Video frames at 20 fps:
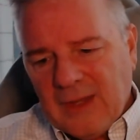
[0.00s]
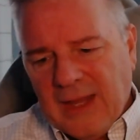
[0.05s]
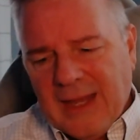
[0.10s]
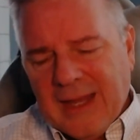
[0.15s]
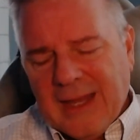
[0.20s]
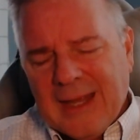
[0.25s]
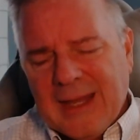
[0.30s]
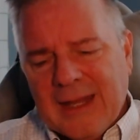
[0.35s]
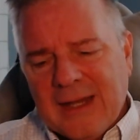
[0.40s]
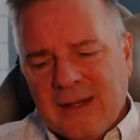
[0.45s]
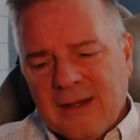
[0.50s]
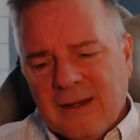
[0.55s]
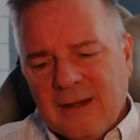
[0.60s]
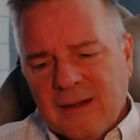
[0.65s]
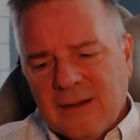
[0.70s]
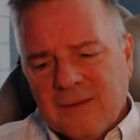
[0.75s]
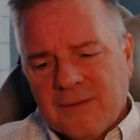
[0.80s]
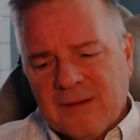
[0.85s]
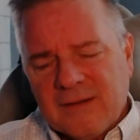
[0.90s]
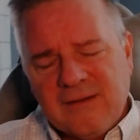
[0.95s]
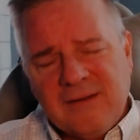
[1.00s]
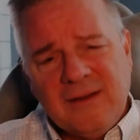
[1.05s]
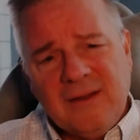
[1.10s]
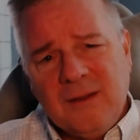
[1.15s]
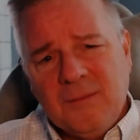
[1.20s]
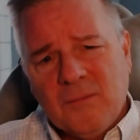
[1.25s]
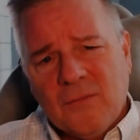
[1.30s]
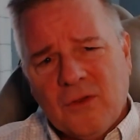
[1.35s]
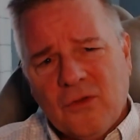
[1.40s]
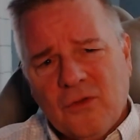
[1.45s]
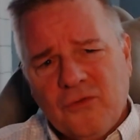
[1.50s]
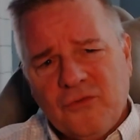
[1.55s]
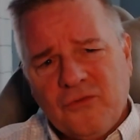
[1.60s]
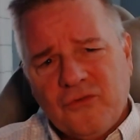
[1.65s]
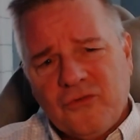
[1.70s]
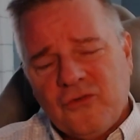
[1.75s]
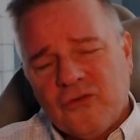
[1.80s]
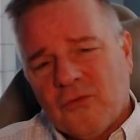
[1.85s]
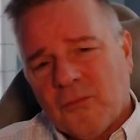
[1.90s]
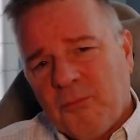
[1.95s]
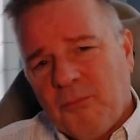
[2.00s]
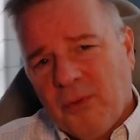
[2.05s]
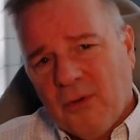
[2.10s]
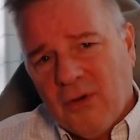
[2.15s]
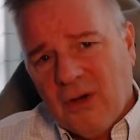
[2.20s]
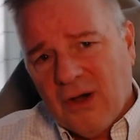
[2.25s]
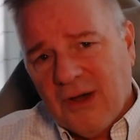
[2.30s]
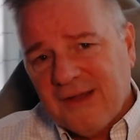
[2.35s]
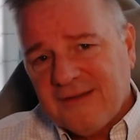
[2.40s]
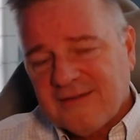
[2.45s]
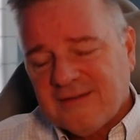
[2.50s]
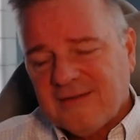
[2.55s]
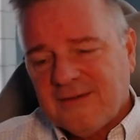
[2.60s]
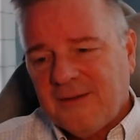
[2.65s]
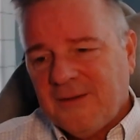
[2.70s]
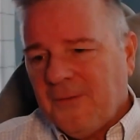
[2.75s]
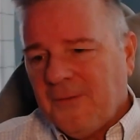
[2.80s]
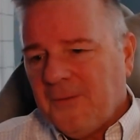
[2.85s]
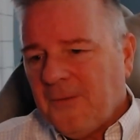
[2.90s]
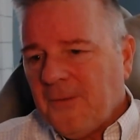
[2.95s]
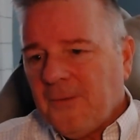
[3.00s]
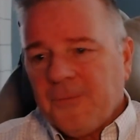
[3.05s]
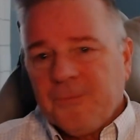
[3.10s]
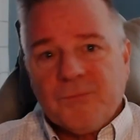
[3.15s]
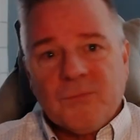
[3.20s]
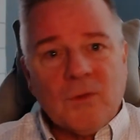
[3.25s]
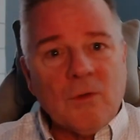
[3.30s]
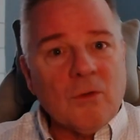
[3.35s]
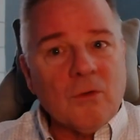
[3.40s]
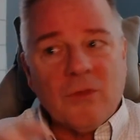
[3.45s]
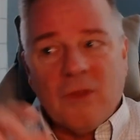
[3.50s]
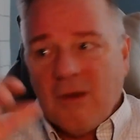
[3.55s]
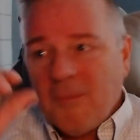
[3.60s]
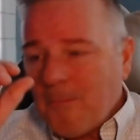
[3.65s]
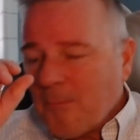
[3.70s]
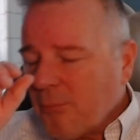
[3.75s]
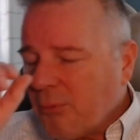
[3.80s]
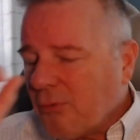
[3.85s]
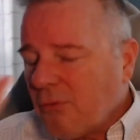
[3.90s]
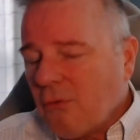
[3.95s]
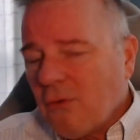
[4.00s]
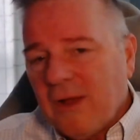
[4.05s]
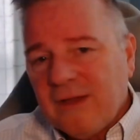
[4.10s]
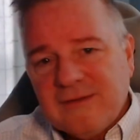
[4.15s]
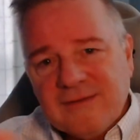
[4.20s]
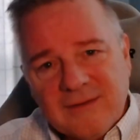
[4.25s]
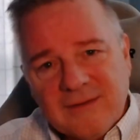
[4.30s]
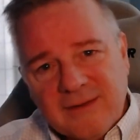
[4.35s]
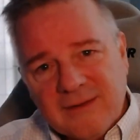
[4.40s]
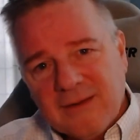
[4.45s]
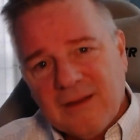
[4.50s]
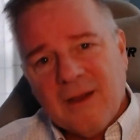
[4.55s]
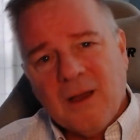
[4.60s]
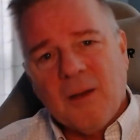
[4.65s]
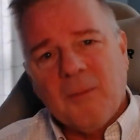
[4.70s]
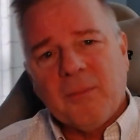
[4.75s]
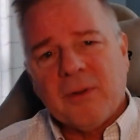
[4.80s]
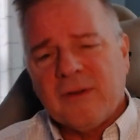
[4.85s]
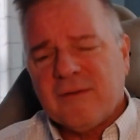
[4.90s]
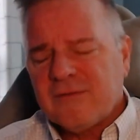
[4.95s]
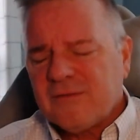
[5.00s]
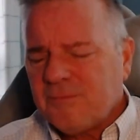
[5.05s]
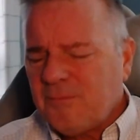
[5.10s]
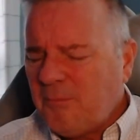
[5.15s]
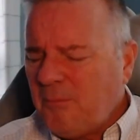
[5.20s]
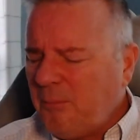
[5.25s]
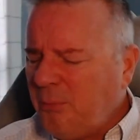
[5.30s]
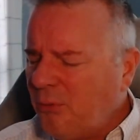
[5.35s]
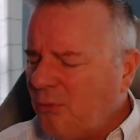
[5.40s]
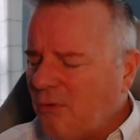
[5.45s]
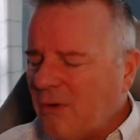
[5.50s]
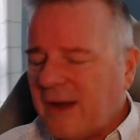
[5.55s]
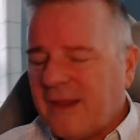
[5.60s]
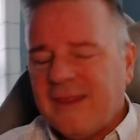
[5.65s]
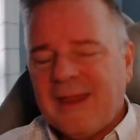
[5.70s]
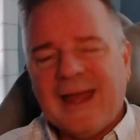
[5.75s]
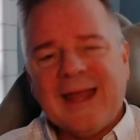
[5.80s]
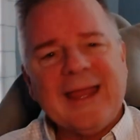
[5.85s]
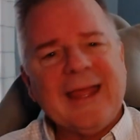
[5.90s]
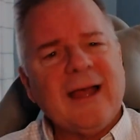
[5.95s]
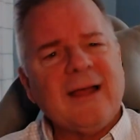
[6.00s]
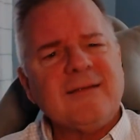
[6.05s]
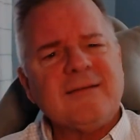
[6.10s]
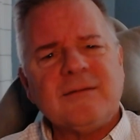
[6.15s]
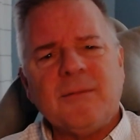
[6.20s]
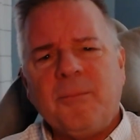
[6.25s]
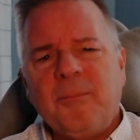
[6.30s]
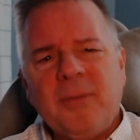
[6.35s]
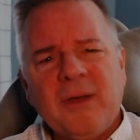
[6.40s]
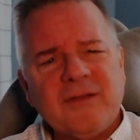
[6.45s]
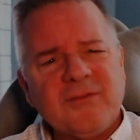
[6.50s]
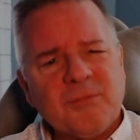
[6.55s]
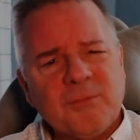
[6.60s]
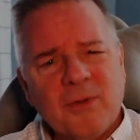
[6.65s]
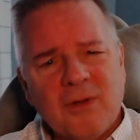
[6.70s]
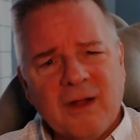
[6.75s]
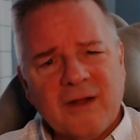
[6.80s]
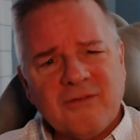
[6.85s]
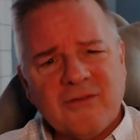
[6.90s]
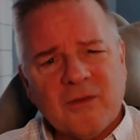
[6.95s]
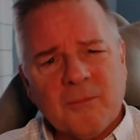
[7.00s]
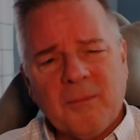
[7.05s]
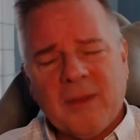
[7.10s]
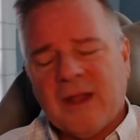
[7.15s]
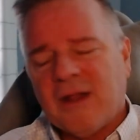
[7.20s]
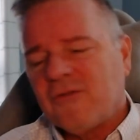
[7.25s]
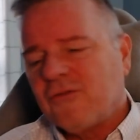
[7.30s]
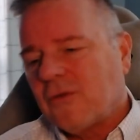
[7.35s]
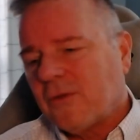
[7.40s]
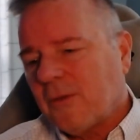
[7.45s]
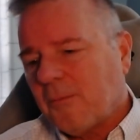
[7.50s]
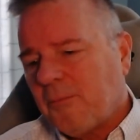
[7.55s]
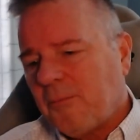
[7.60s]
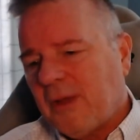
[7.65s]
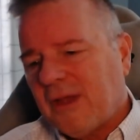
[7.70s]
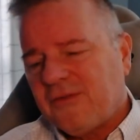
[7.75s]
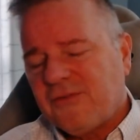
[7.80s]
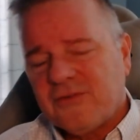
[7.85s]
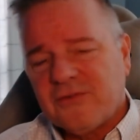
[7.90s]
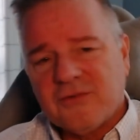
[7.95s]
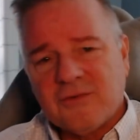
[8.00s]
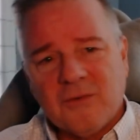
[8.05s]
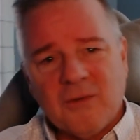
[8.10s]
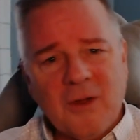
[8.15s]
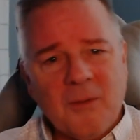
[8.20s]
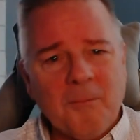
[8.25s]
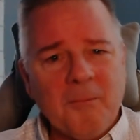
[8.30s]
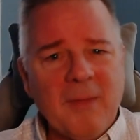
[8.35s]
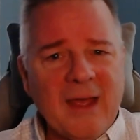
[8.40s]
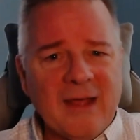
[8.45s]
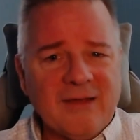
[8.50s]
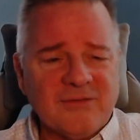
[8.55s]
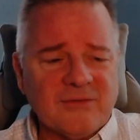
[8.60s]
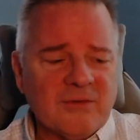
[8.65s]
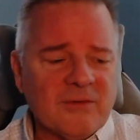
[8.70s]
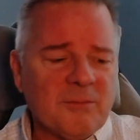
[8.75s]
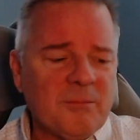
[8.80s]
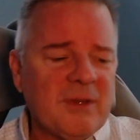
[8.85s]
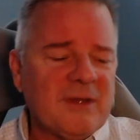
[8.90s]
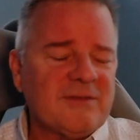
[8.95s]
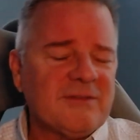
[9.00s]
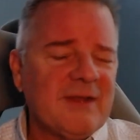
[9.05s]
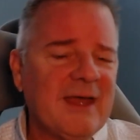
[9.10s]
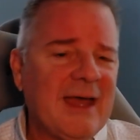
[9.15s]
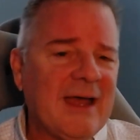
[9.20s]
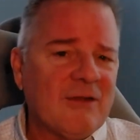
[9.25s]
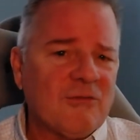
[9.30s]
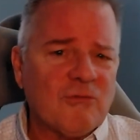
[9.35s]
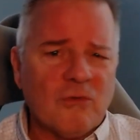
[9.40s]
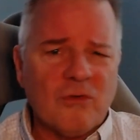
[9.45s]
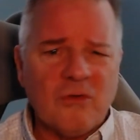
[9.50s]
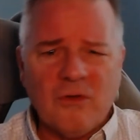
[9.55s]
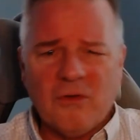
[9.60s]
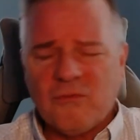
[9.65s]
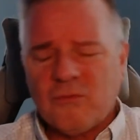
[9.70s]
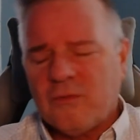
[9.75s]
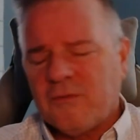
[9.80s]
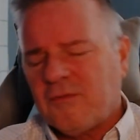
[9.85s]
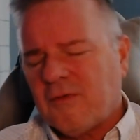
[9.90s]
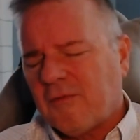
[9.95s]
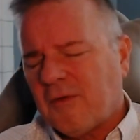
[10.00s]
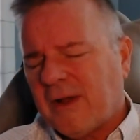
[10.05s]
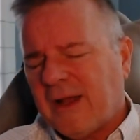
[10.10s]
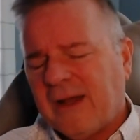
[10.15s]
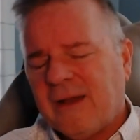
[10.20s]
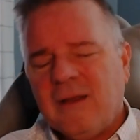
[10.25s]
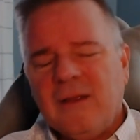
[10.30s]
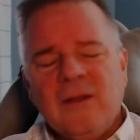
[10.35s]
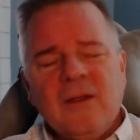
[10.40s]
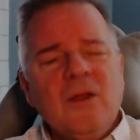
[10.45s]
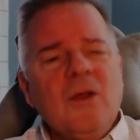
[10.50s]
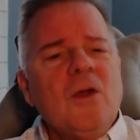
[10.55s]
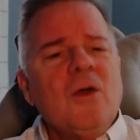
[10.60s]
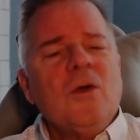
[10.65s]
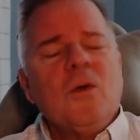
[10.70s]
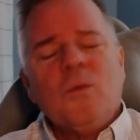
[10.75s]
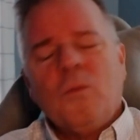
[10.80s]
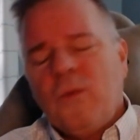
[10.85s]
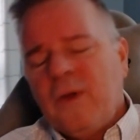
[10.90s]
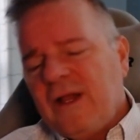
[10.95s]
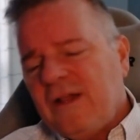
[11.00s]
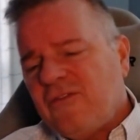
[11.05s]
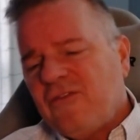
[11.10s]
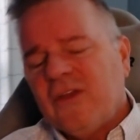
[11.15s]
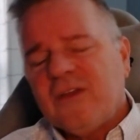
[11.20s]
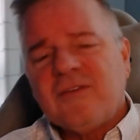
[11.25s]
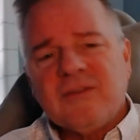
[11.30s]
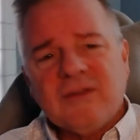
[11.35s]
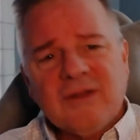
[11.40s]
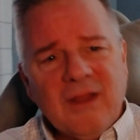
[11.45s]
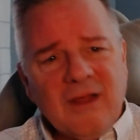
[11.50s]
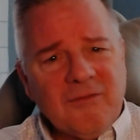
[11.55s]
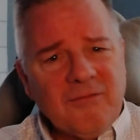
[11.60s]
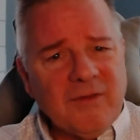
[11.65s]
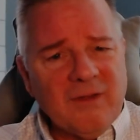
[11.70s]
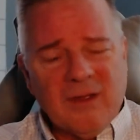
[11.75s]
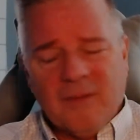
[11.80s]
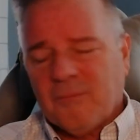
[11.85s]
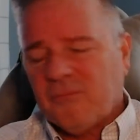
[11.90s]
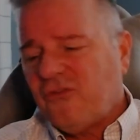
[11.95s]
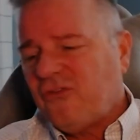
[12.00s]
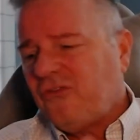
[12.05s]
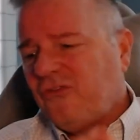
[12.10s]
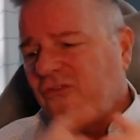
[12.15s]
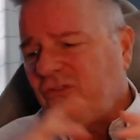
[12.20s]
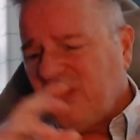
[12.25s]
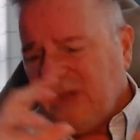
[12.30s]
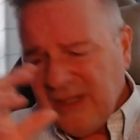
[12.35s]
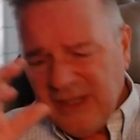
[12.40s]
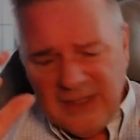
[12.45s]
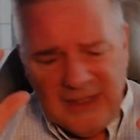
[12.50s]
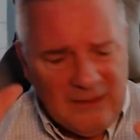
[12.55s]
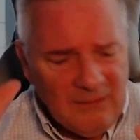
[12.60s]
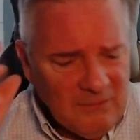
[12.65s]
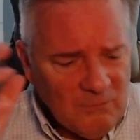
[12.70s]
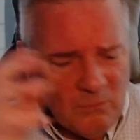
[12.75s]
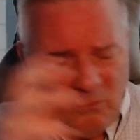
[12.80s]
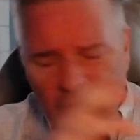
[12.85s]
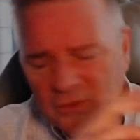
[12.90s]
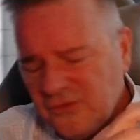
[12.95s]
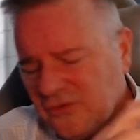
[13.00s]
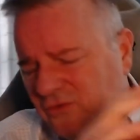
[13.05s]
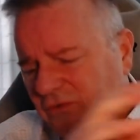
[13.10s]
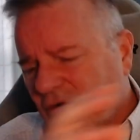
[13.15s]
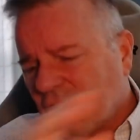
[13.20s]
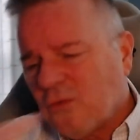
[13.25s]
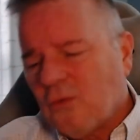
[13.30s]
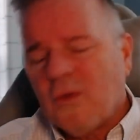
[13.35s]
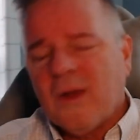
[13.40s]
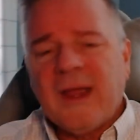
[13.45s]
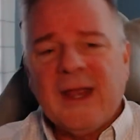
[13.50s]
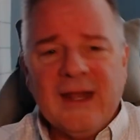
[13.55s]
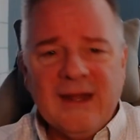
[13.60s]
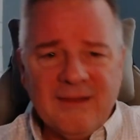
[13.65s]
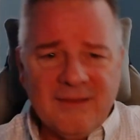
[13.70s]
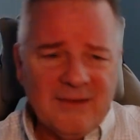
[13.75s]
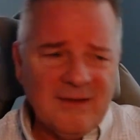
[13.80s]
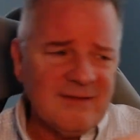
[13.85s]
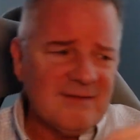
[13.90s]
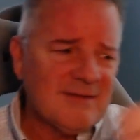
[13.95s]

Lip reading: and the team goes to your boss or the president of the company, boy, that guy's the best project manager, the best scrum master, the best agile coach we've ever had. We just love him. She was great.